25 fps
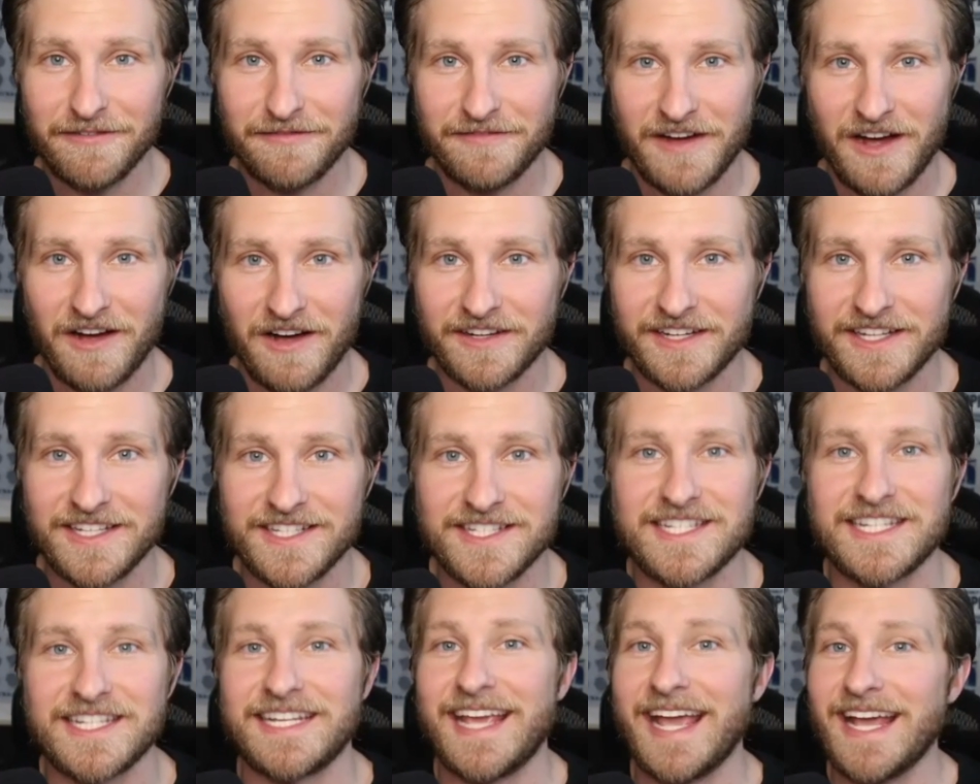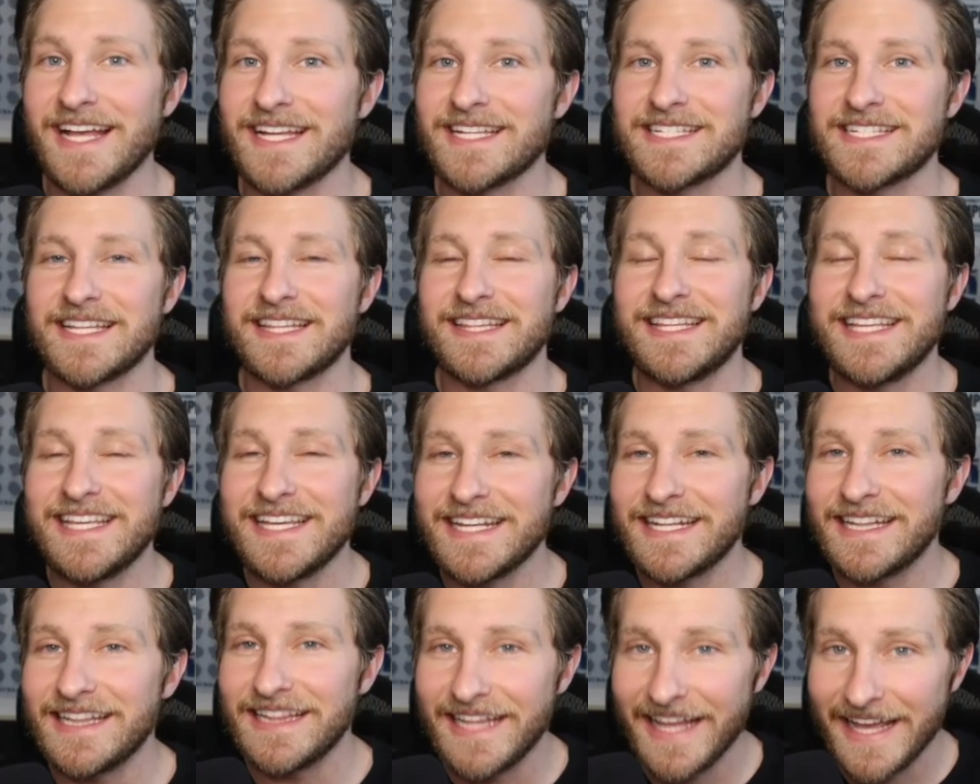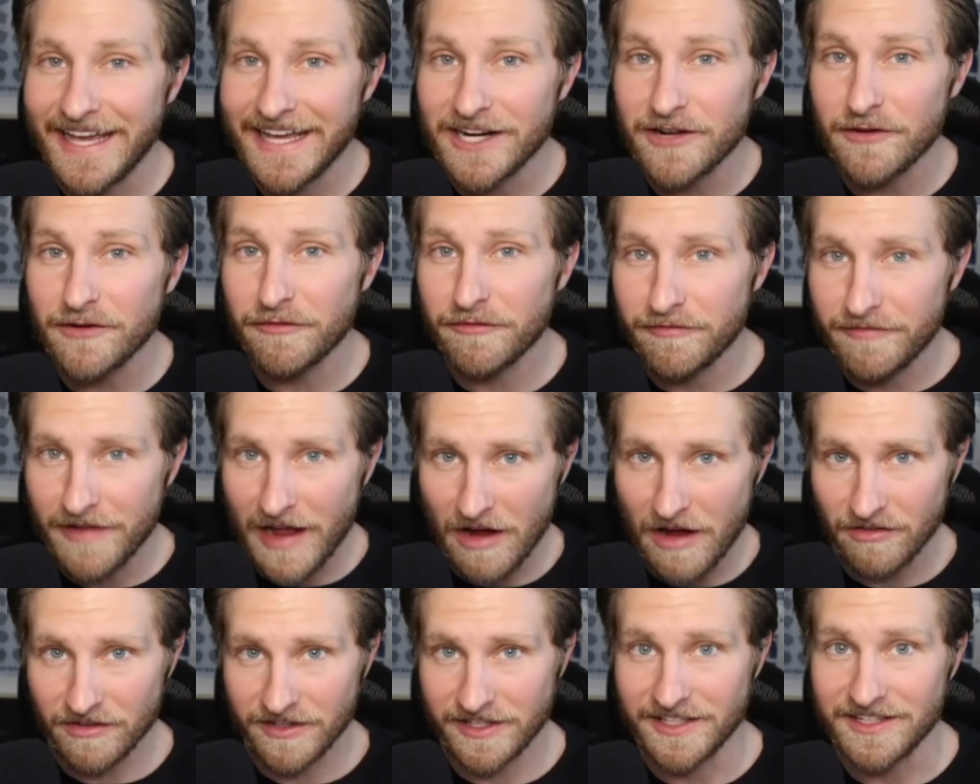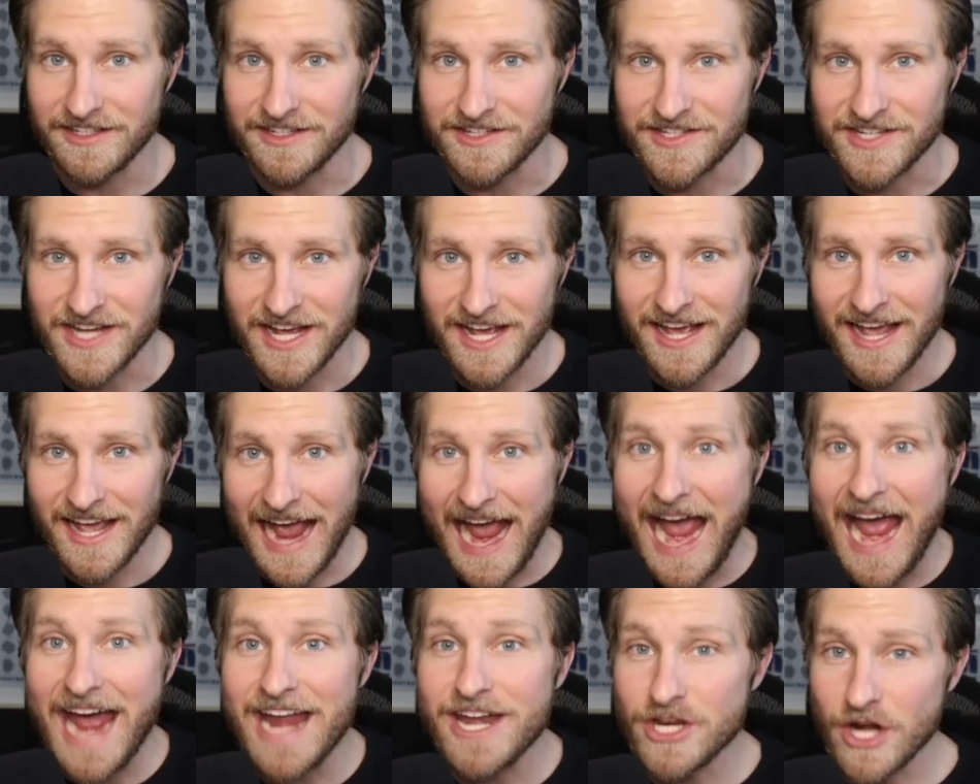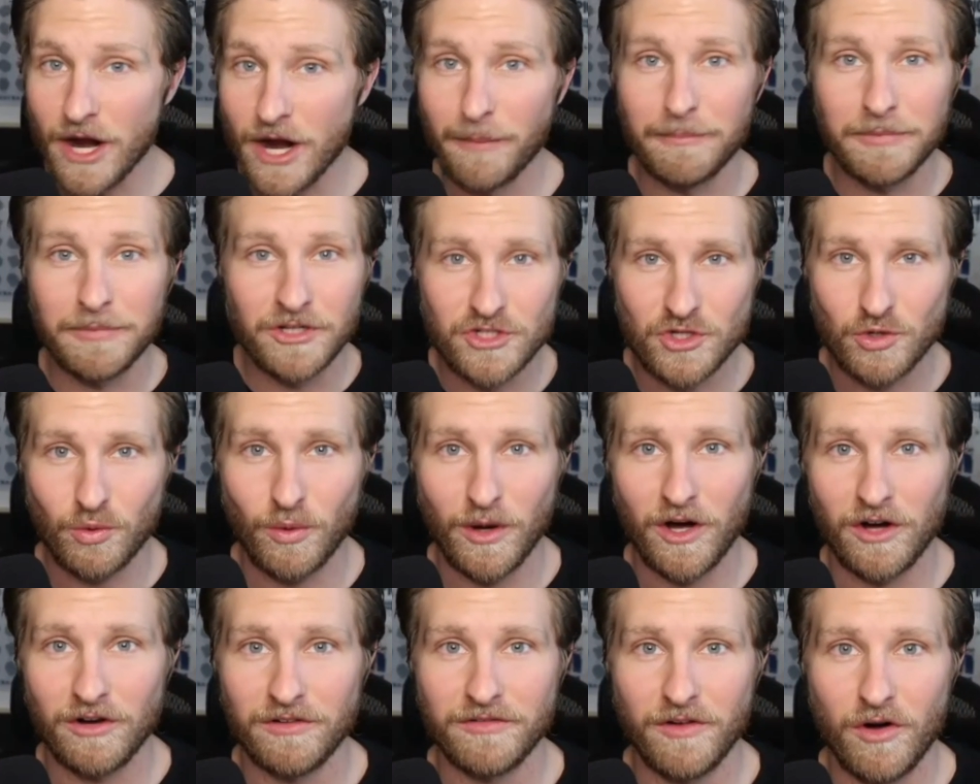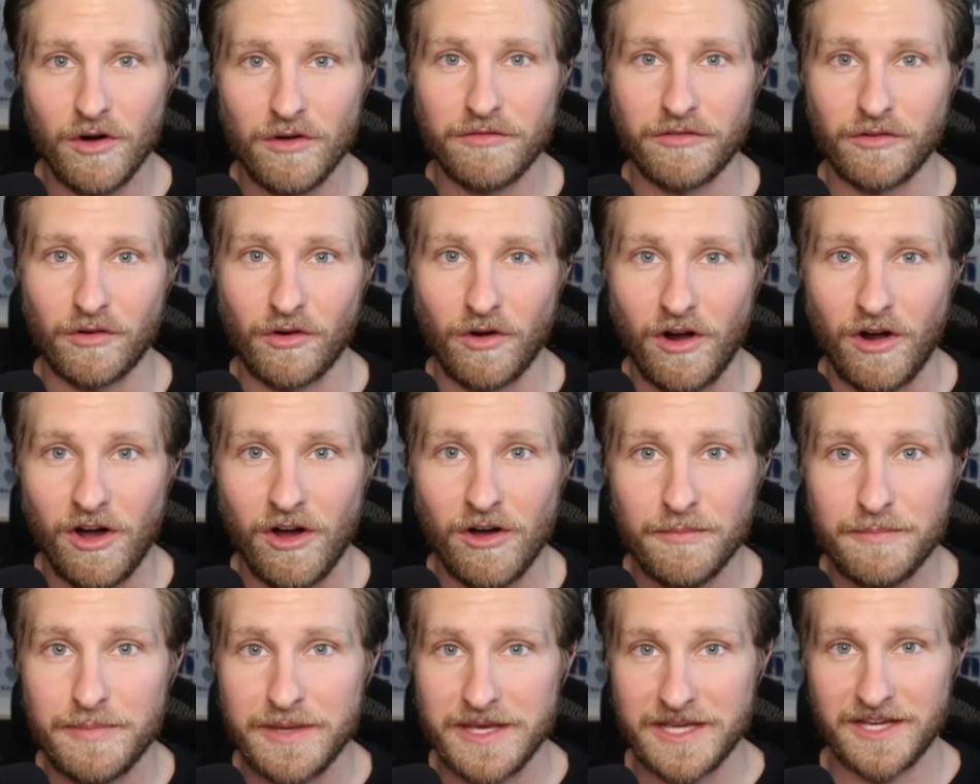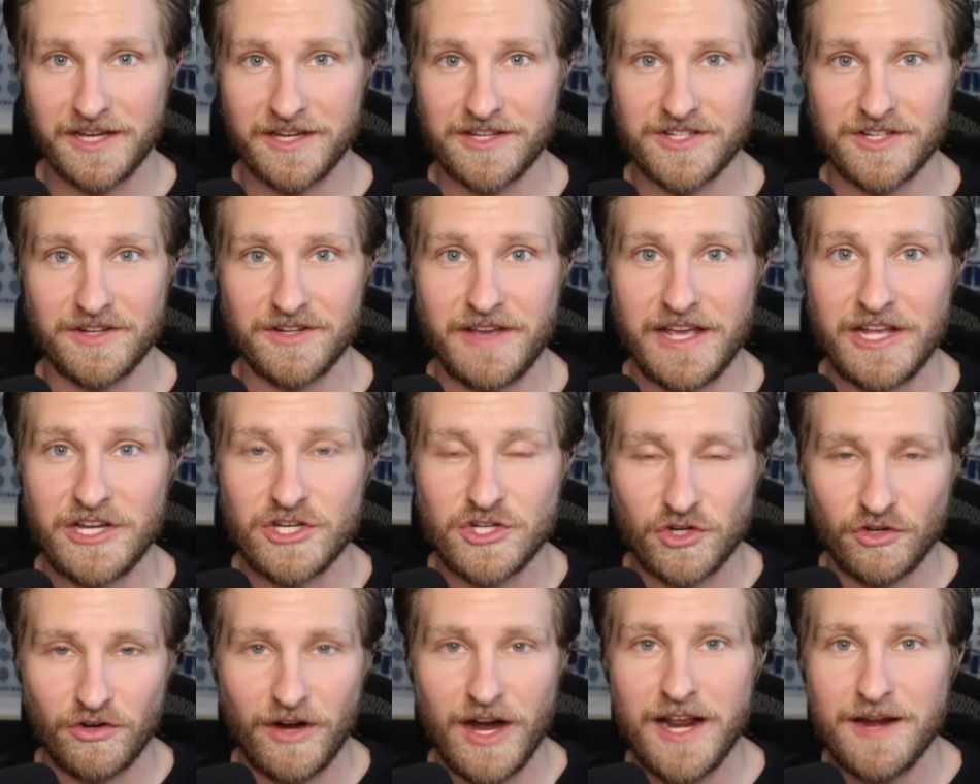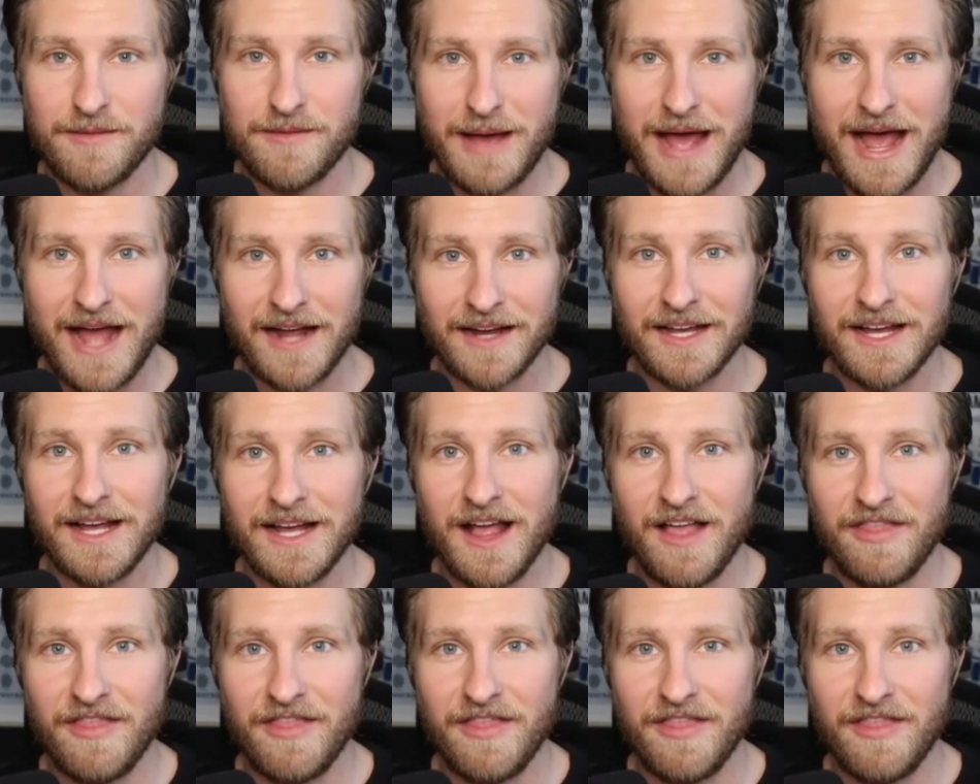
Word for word: Falcons. Yes, the Atlanta Falcons at number 12 overall because of a trade back.